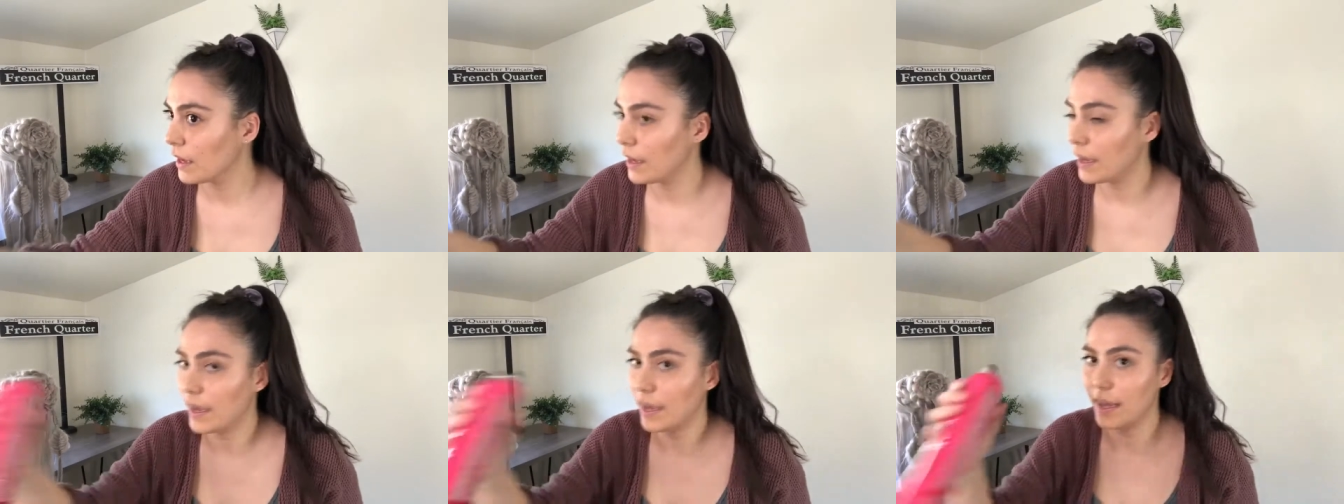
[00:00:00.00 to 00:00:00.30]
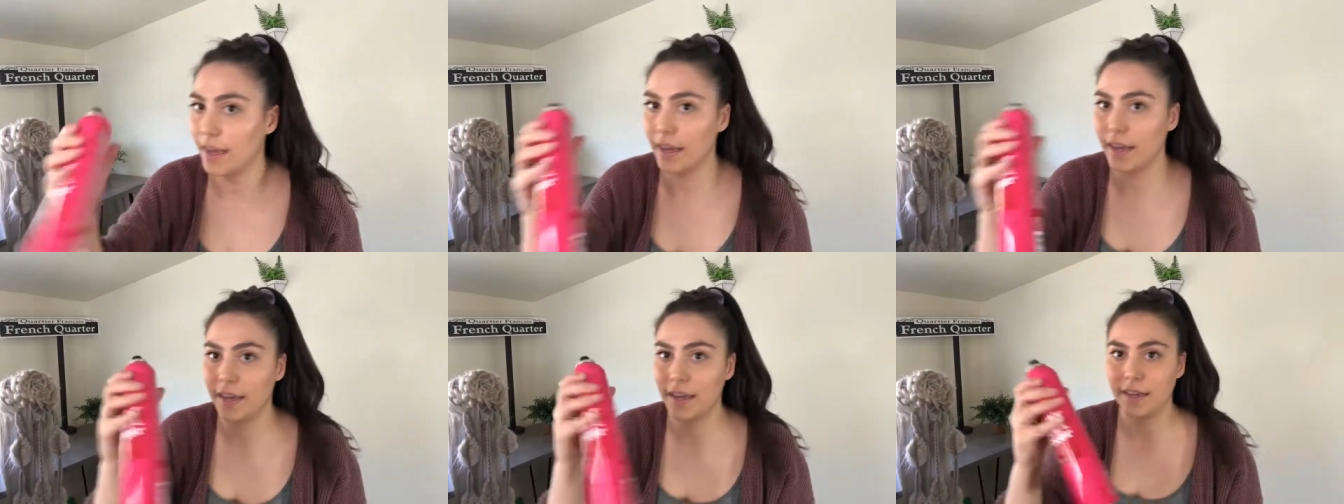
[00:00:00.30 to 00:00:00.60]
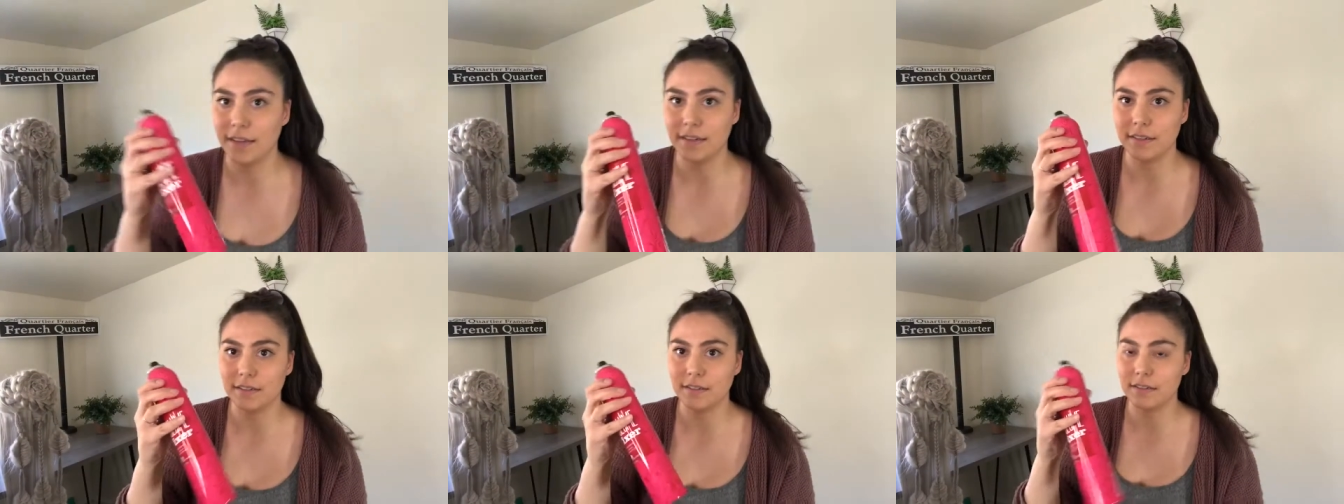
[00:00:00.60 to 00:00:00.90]

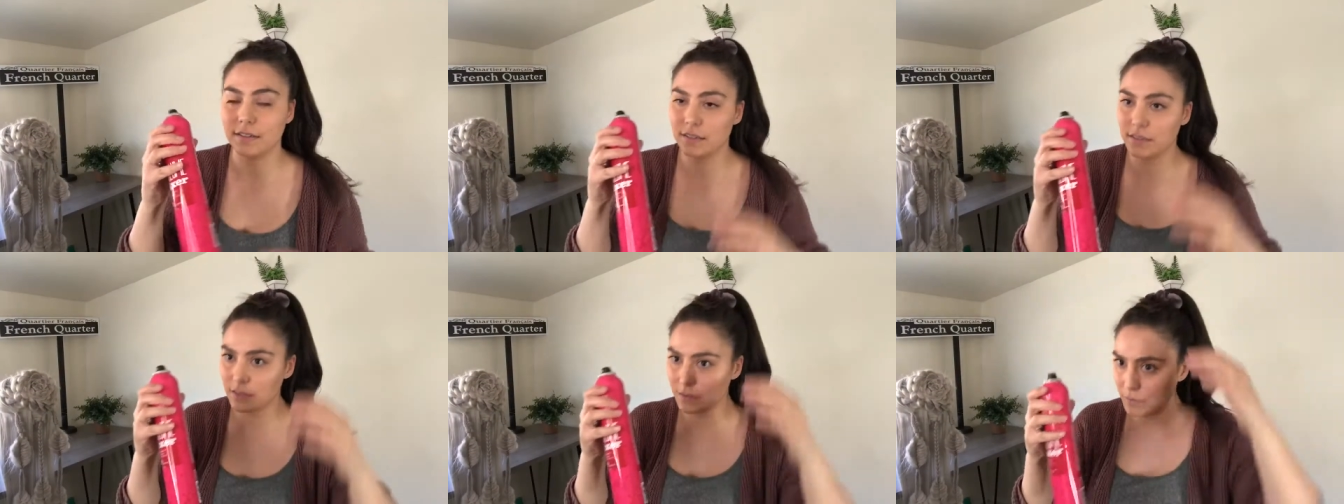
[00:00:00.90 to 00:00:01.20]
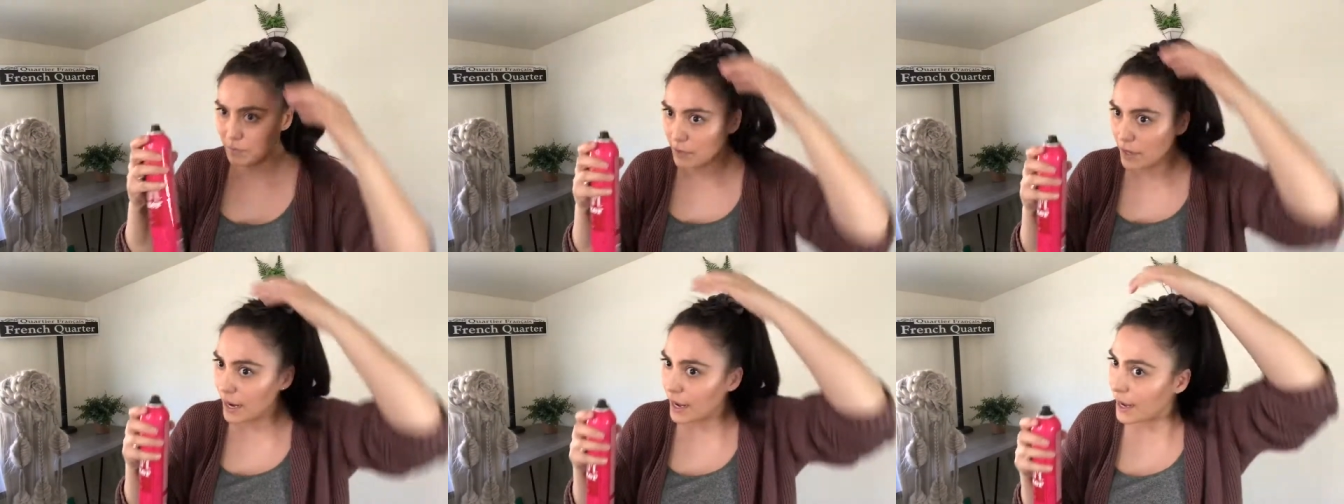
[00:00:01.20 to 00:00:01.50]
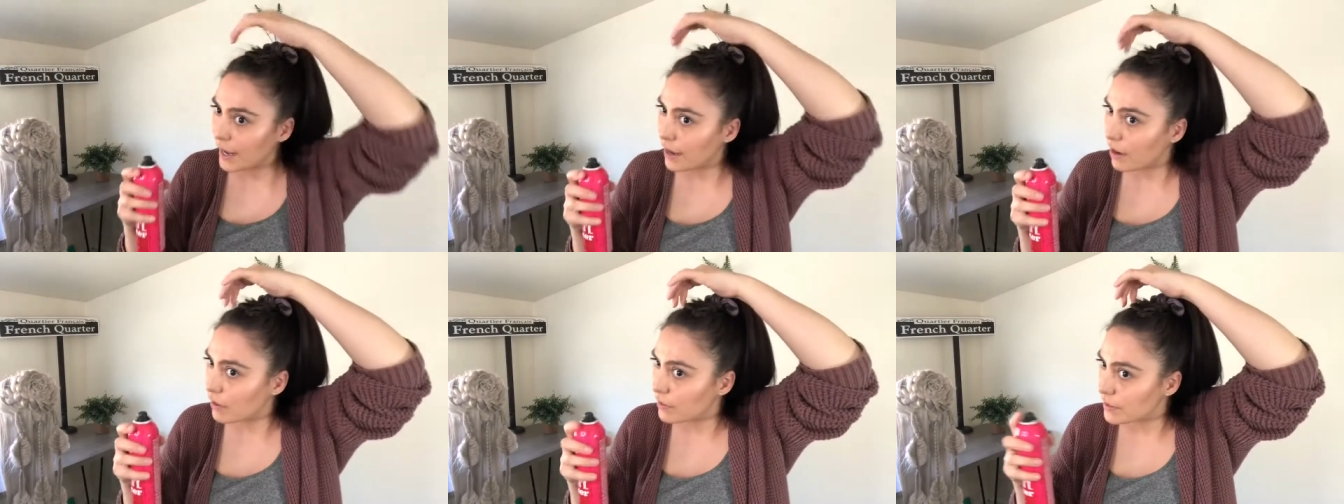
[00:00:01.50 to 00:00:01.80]
And
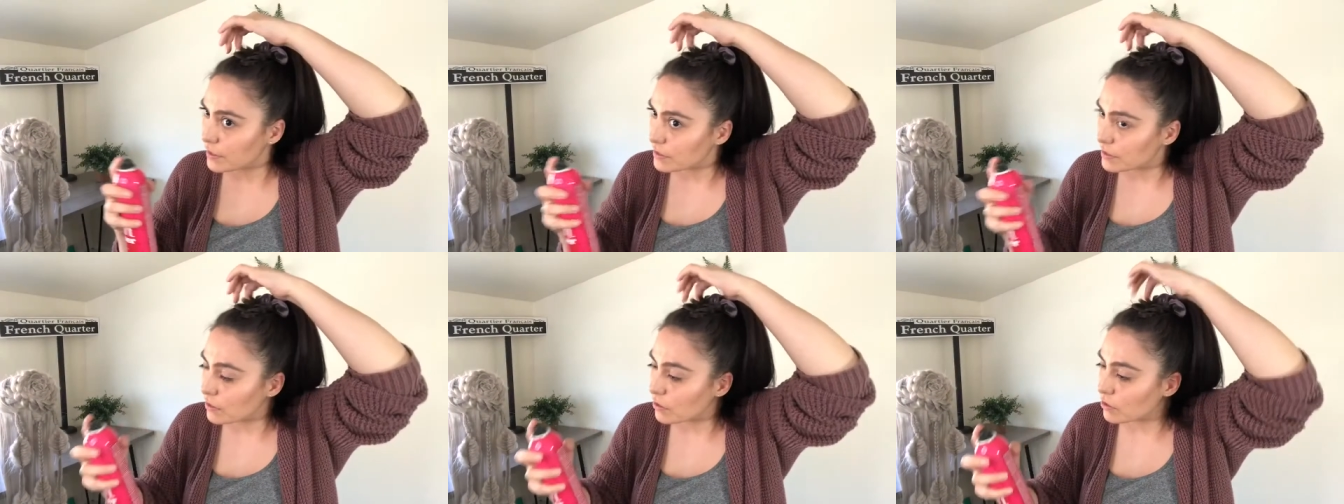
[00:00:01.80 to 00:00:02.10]
spray all these little